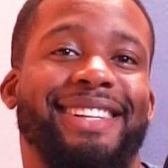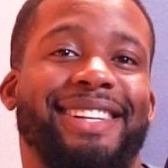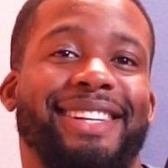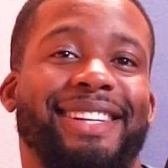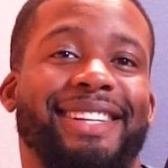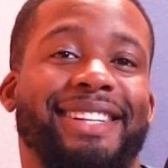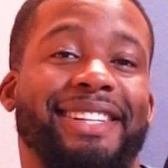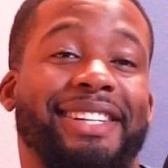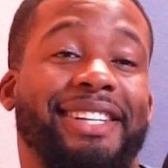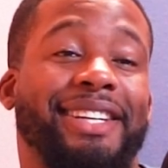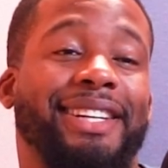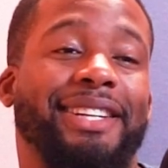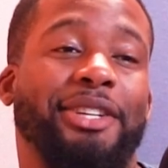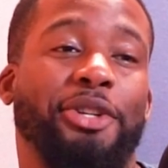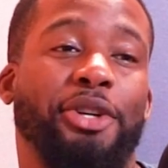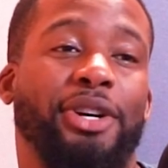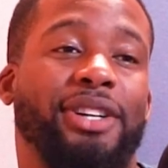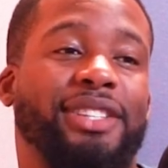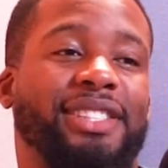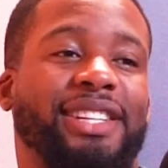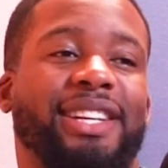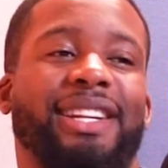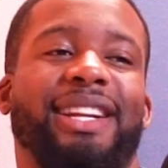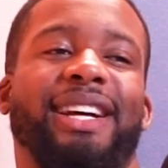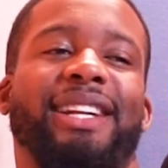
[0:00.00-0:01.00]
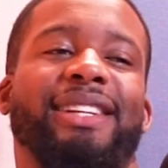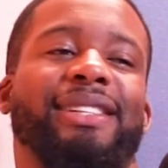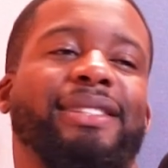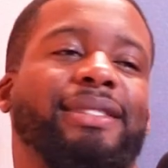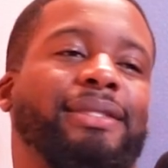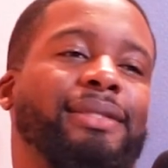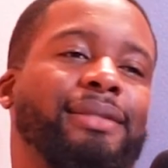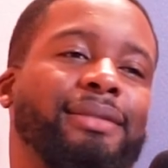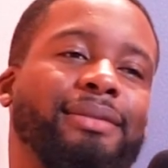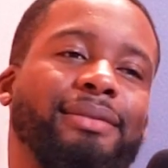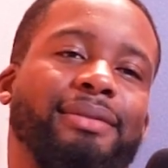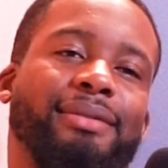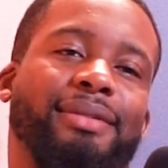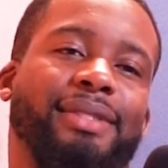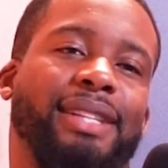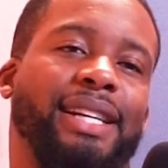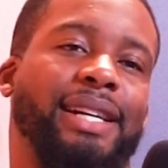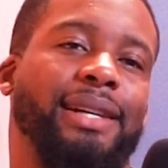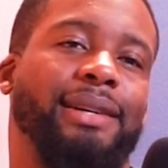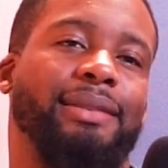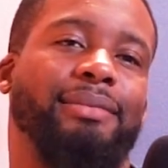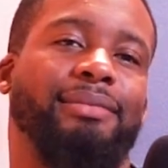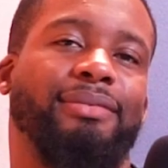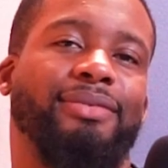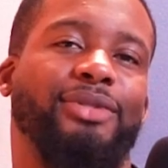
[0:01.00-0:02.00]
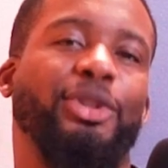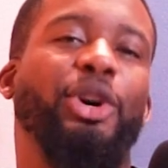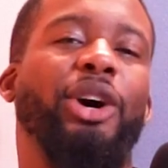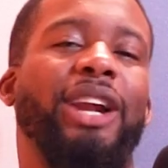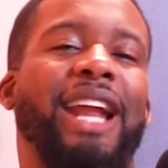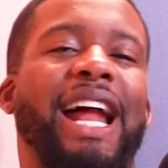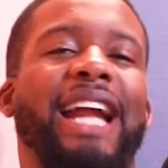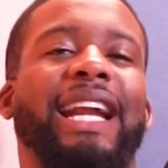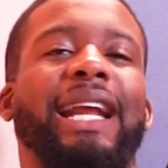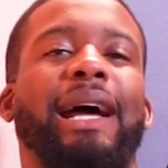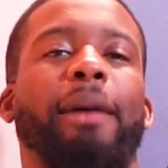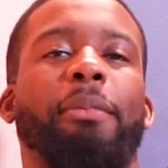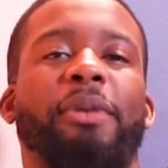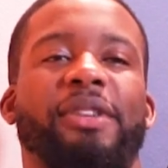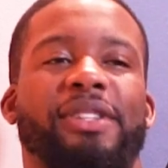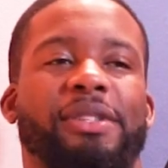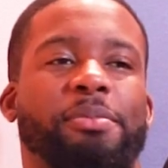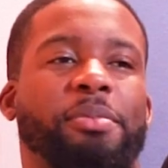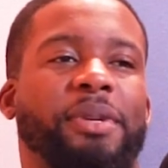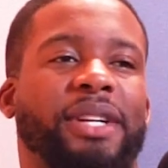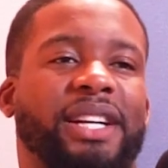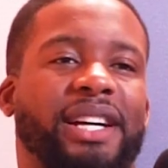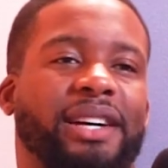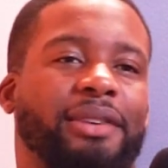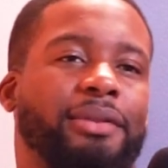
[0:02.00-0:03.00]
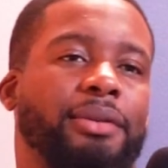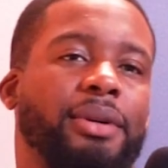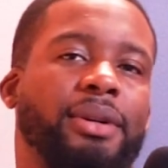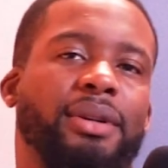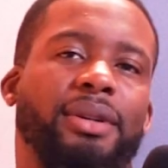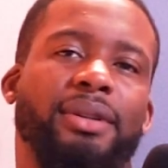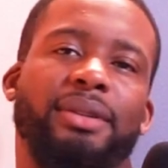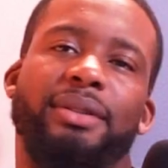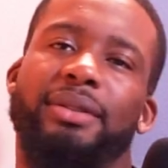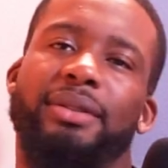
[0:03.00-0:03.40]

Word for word: Yeah. You gotta say like, listen, like not like that, but just be like, raw.